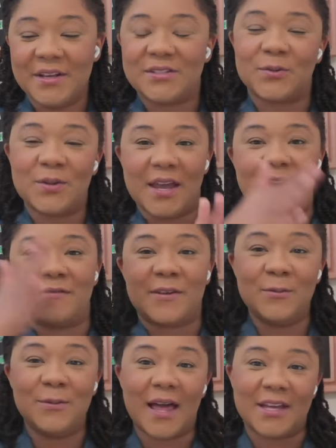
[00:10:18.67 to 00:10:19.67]
so yeah, if
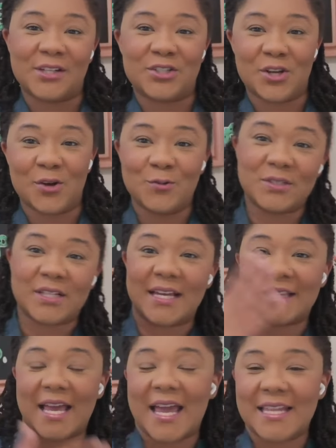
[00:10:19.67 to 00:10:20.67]
you like shows
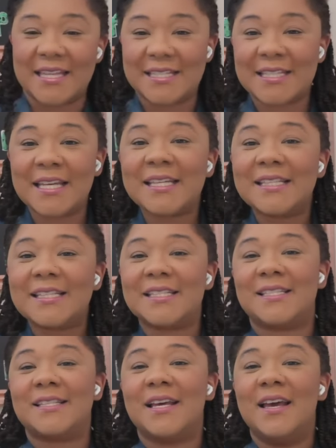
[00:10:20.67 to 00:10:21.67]
like The Eighth Sense,
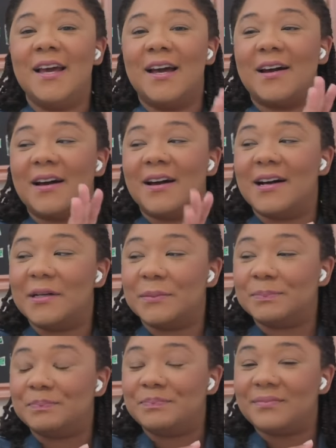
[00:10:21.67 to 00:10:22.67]

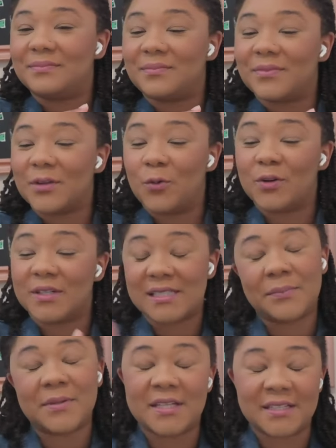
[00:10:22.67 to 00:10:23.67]
um, or
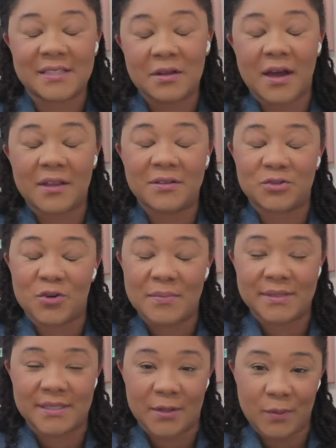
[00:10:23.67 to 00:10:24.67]
some of the other
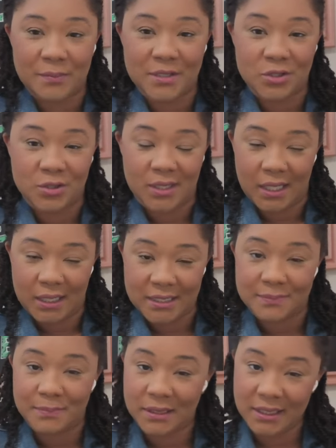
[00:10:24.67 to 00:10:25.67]
dramas that we mentioned on our
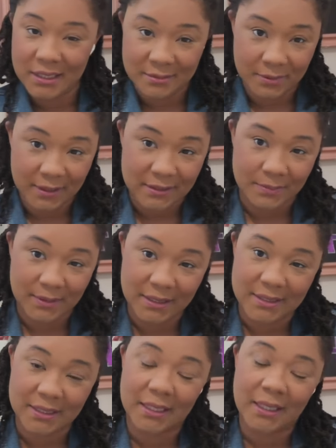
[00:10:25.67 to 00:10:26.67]
list, please, please,
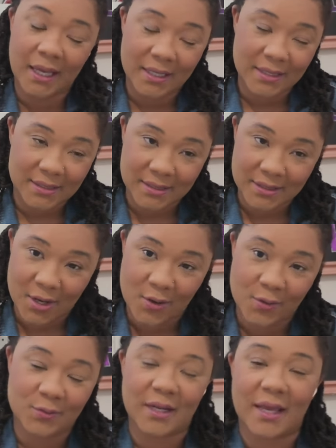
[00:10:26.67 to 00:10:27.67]
please let us
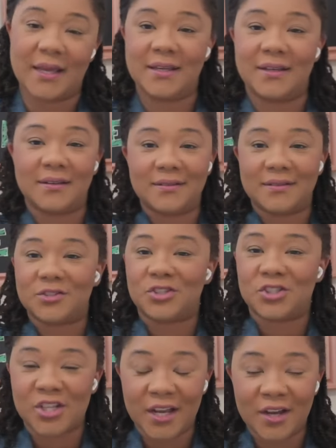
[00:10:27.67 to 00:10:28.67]
know. Like,
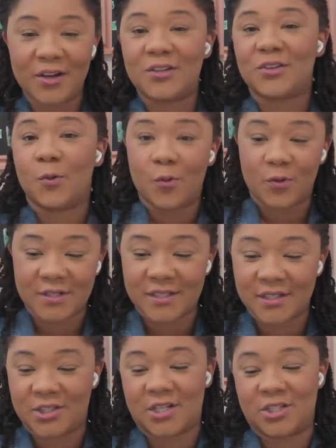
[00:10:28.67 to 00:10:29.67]
share your
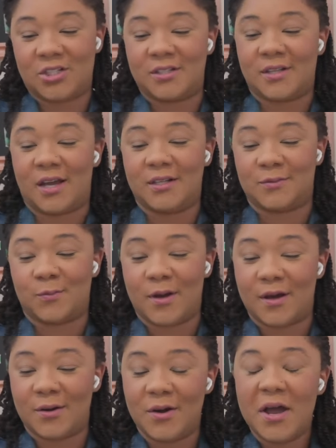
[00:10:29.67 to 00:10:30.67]
suggestions as
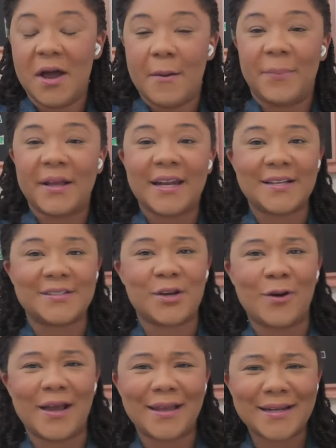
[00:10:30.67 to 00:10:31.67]
well. But let's
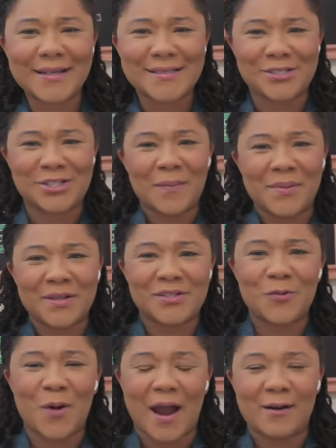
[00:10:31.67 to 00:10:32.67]
go ahead, let's jump
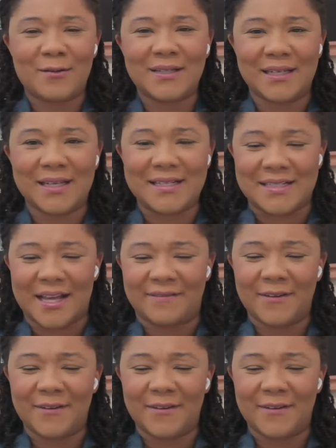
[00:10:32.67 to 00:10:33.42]
into our list. I feel